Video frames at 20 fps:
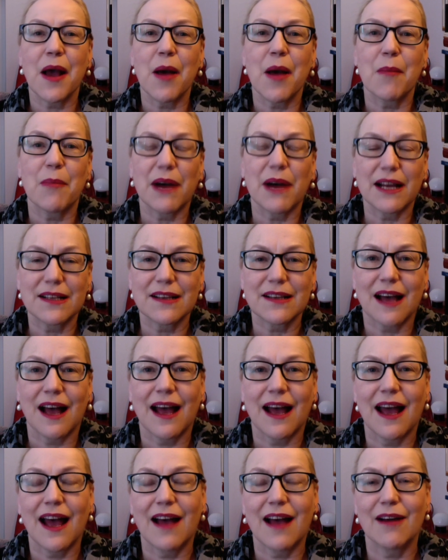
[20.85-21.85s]
but I
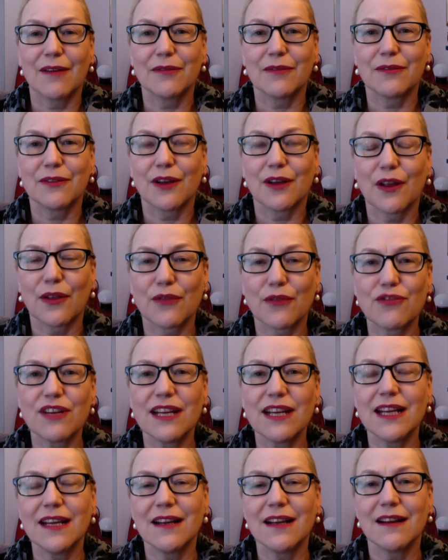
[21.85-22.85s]
have
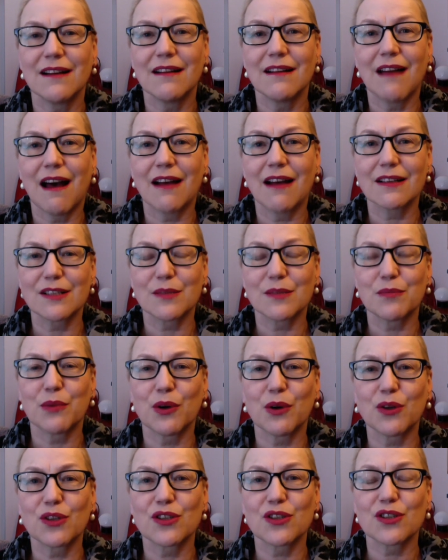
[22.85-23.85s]
three last
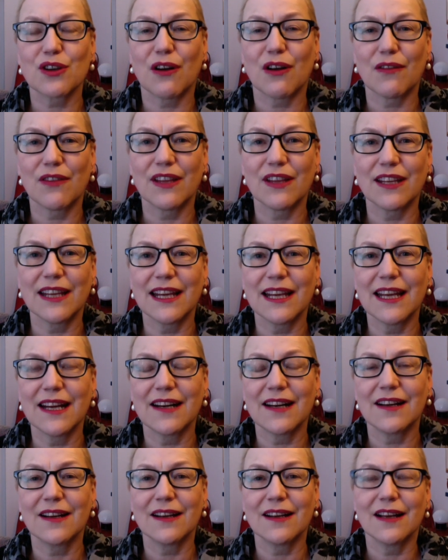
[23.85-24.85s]
books of the
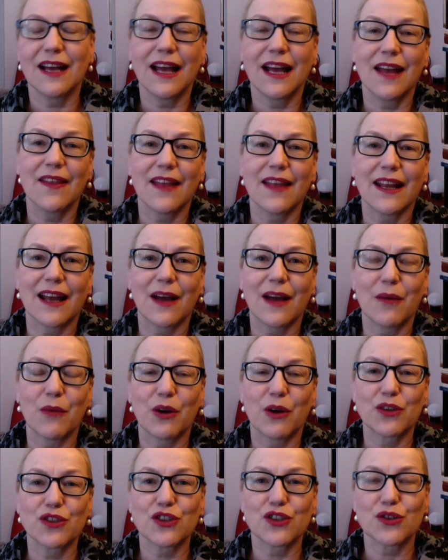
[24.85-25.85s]
year that I
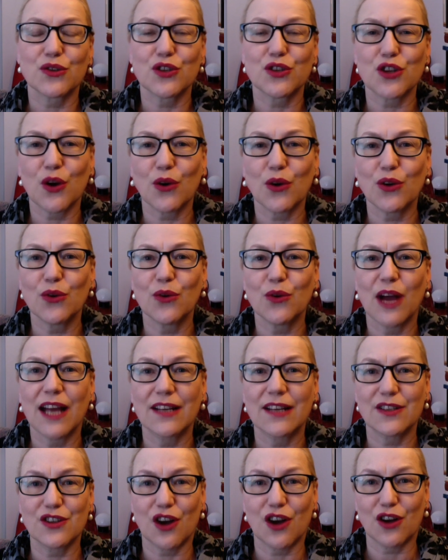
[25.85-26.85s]
want to show you
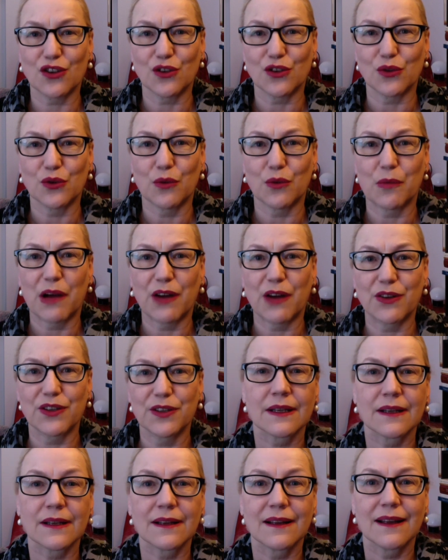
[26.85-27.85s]
and talk to you about.
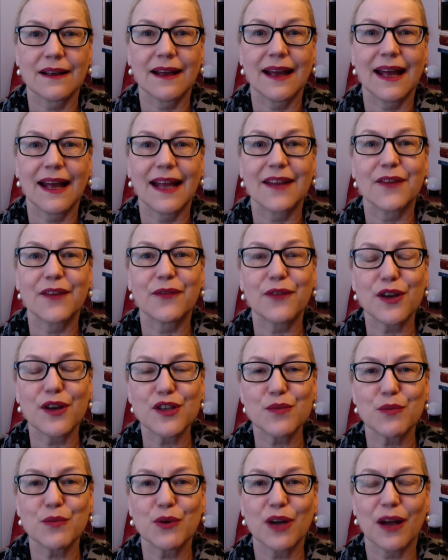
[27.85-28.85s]
And the
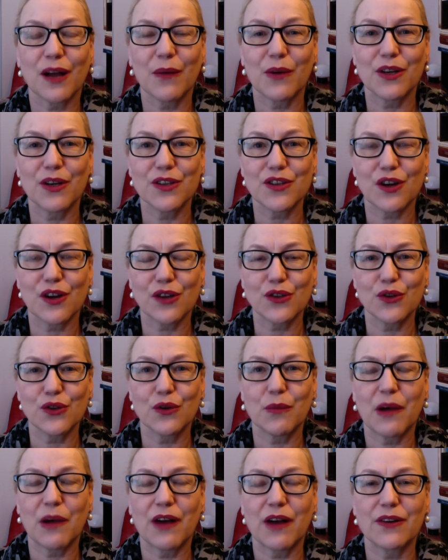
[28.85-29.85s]
first book I want to talk to you
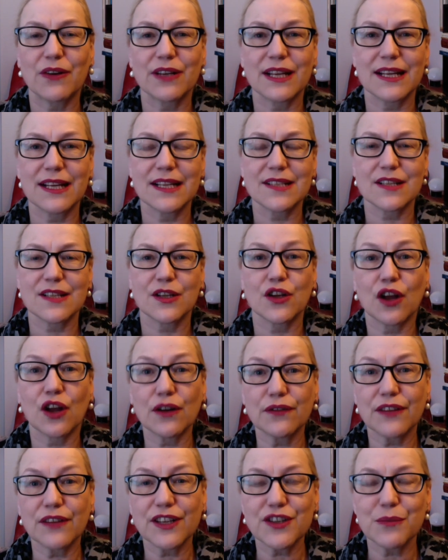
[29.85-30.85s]
about is a
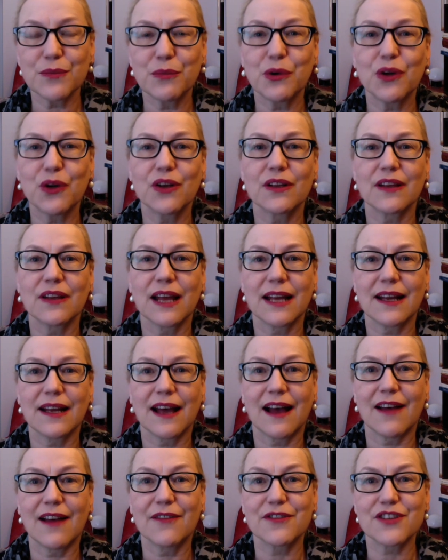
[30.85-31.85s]
nonfiction book that
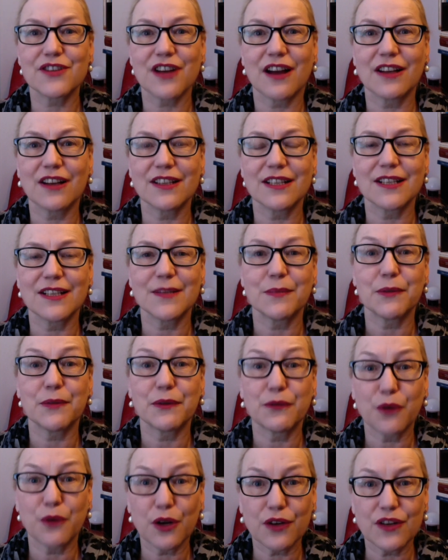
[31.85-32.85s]
I've started
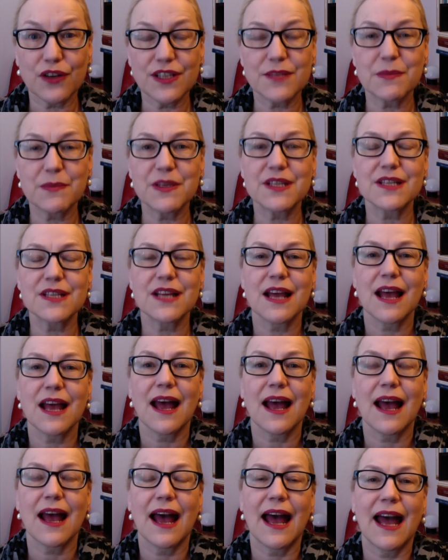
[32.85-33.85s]
before Christmas
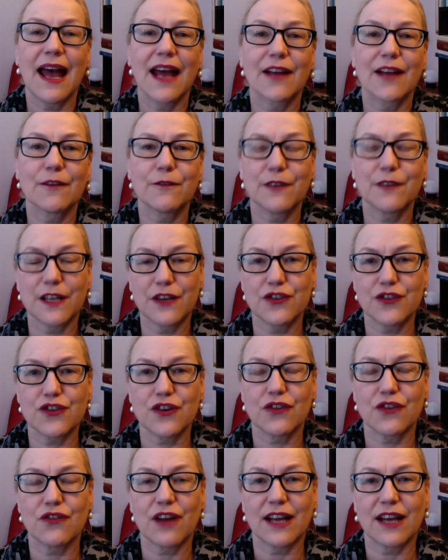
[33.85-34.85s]
and finished
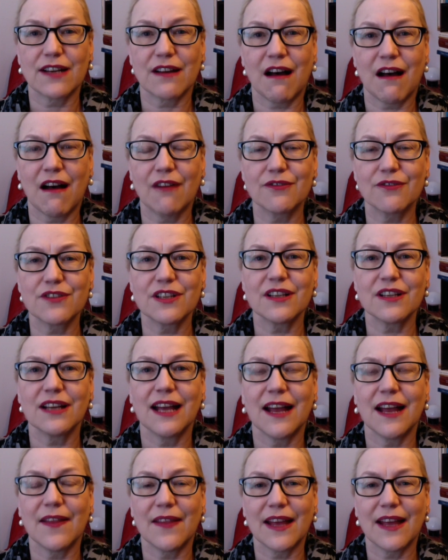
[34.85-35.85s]
right after,
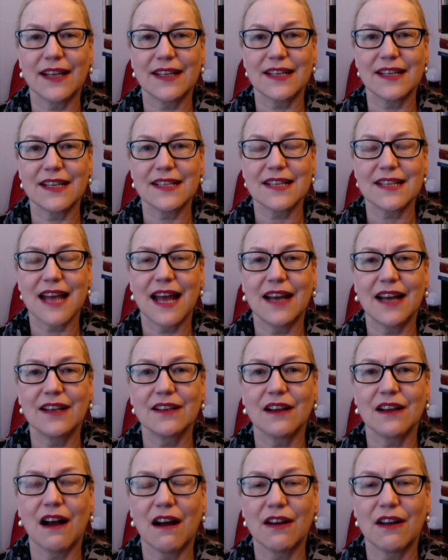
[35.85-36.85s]
and that is Helen
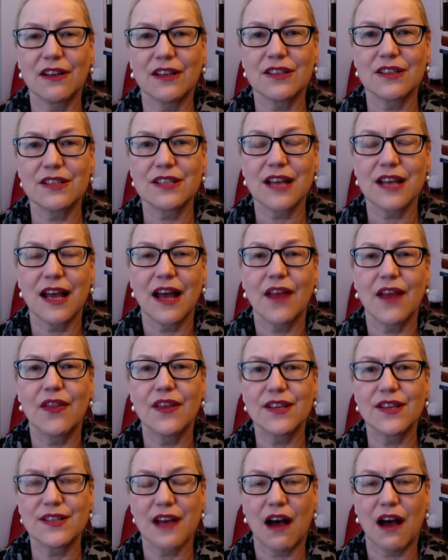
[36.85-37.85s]
Garner's
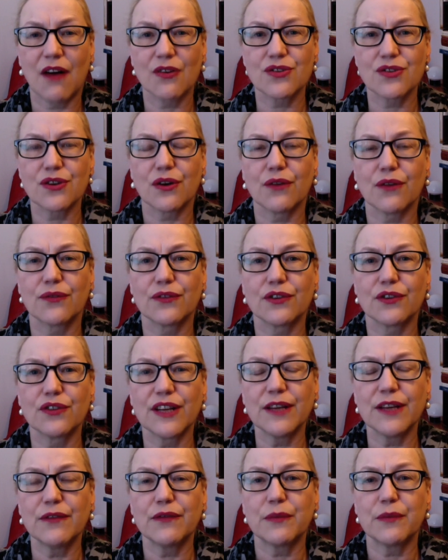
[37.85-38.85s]
This House of
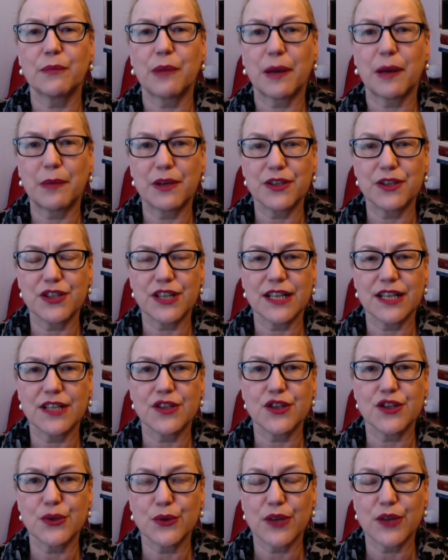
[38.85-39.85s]
Grief, published in
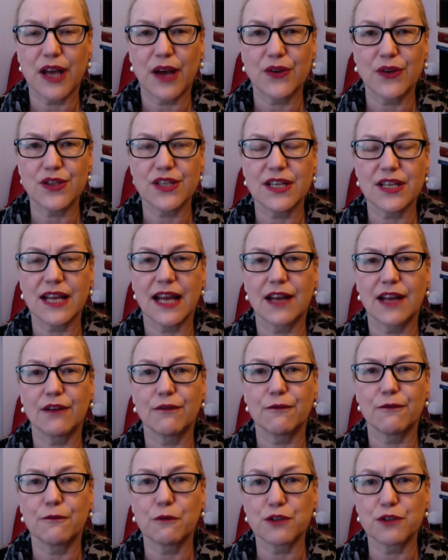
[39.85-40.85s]

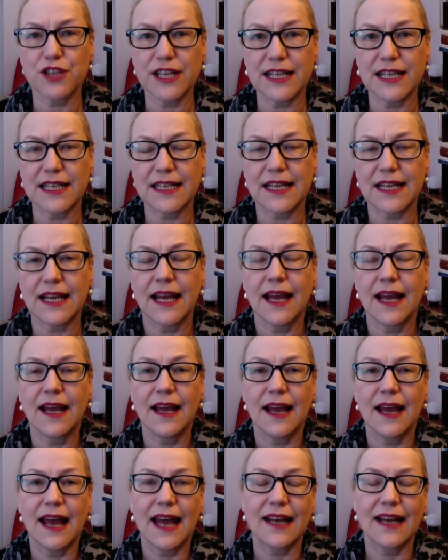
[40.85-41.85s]
2014.
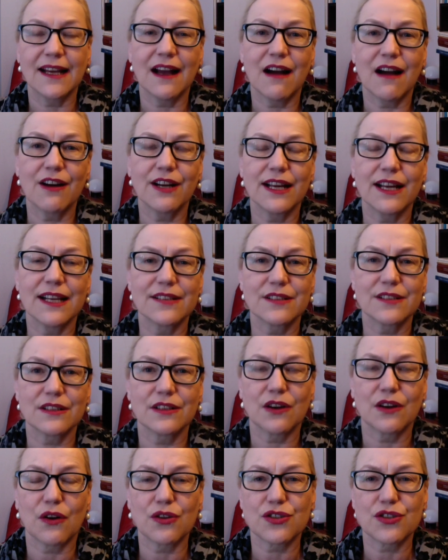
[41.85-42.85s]
Helen Garner is an
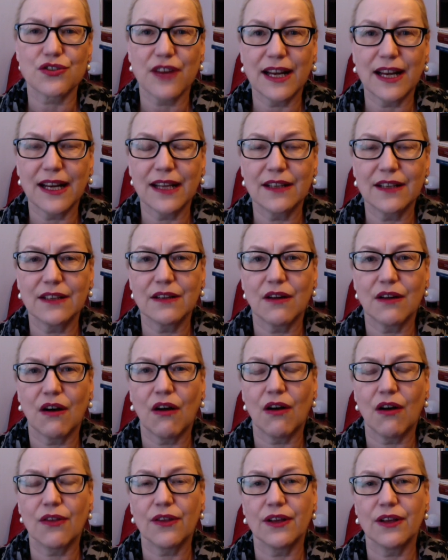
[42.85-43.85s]
Australian
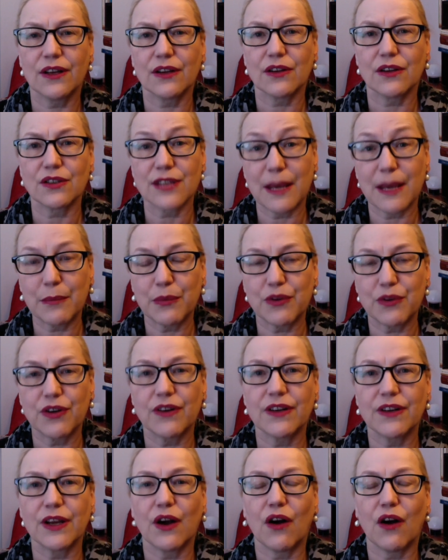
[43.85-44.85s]
author,
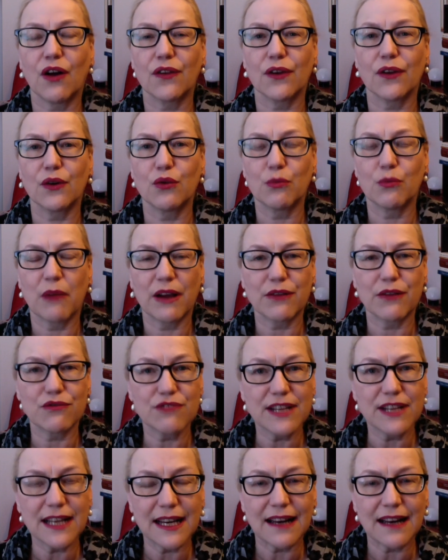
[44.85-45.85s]
contemporary author, whom I
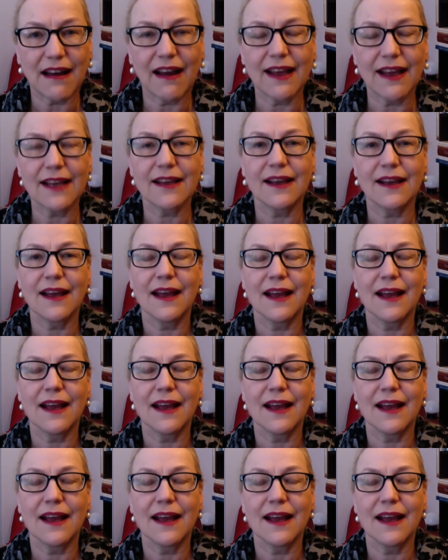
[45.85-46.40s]
really like,